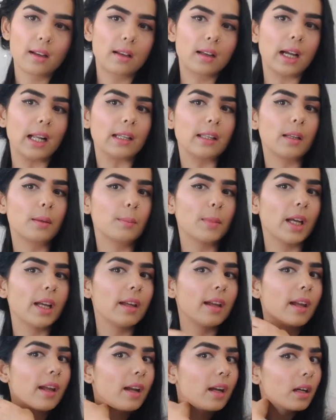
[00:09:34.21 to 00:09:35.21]
cutting my
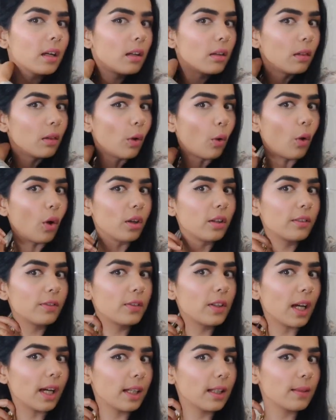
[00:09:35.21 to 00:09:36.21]
hair a lot
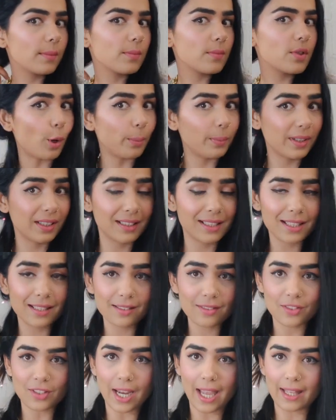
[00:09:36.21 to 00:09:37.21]
of time, chopping
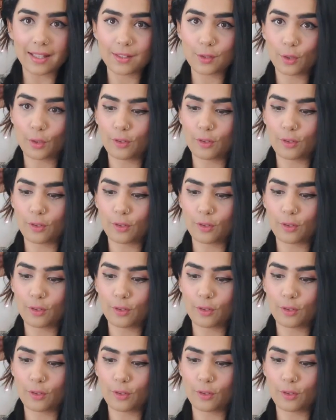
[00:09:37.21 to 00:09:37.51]
these strands